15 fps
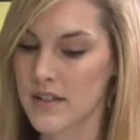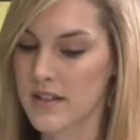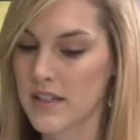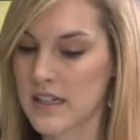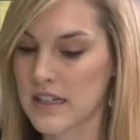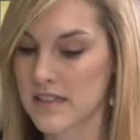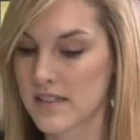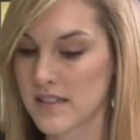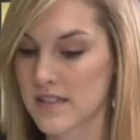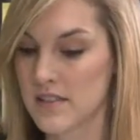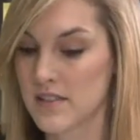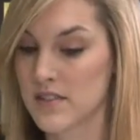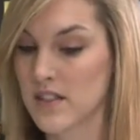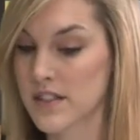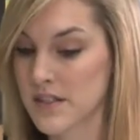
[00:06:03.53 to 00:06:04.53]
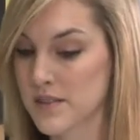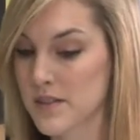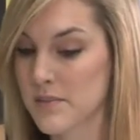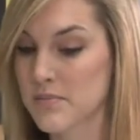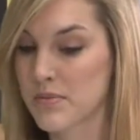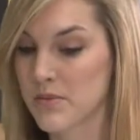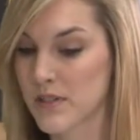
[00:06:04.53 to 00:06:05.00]
needs a lot of
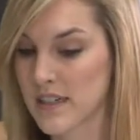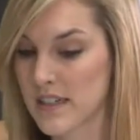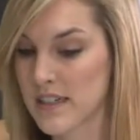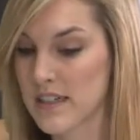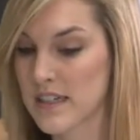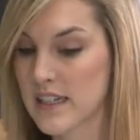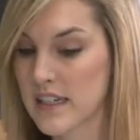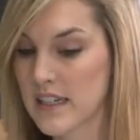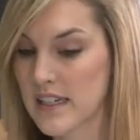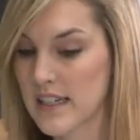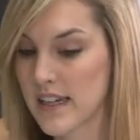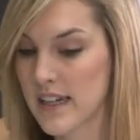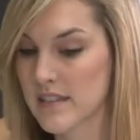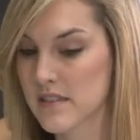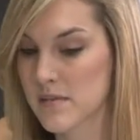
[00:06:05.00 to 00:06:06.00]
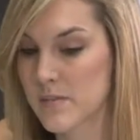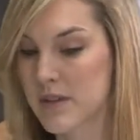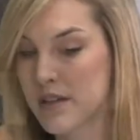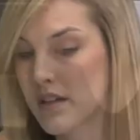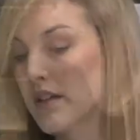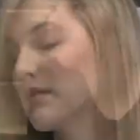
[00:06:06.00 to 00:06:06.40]
support, and he has been